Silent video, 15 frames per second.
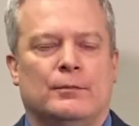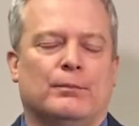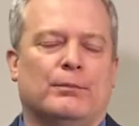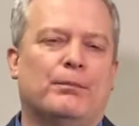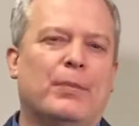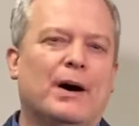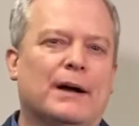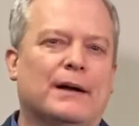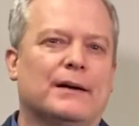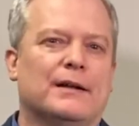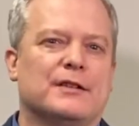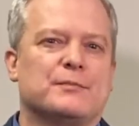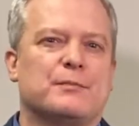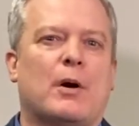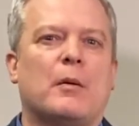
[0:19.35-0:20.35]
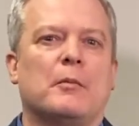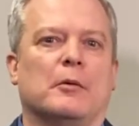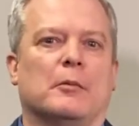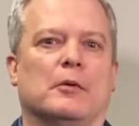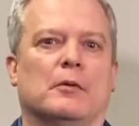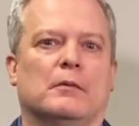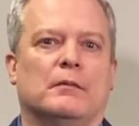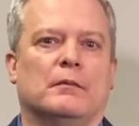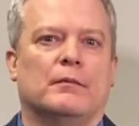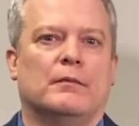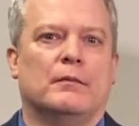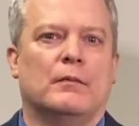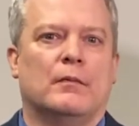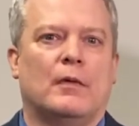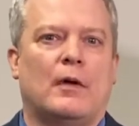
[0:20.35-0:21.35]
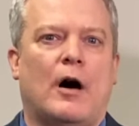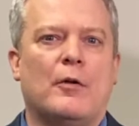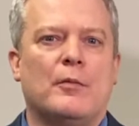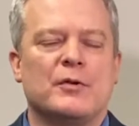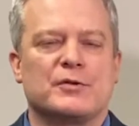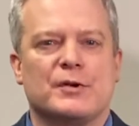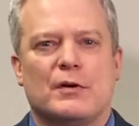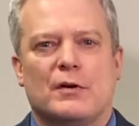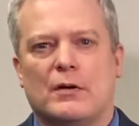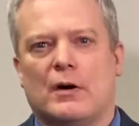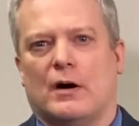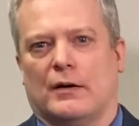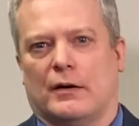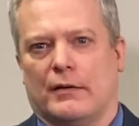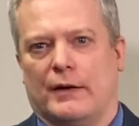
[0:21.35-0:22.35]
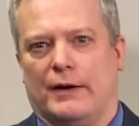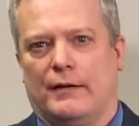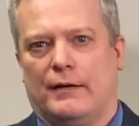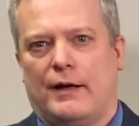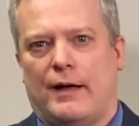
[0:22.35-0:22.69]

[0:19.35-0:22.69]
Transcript: but it's permeable. Almost all concrete